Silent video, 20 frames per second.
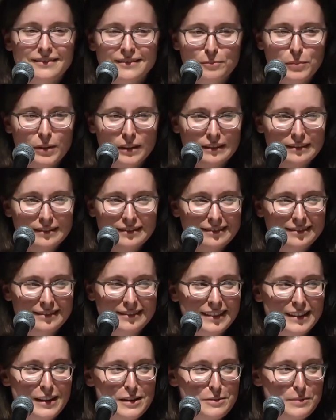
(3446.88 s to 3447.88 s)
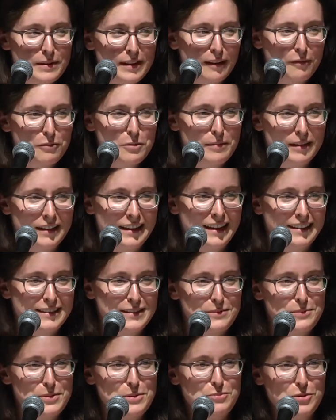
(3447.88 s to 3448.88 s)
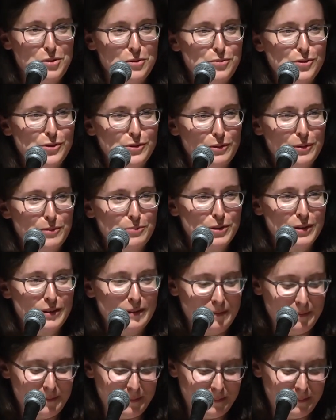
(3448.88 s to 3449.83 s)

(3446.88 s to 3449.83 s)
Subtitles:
but it doesn't mean everybody has to be pro-prescription.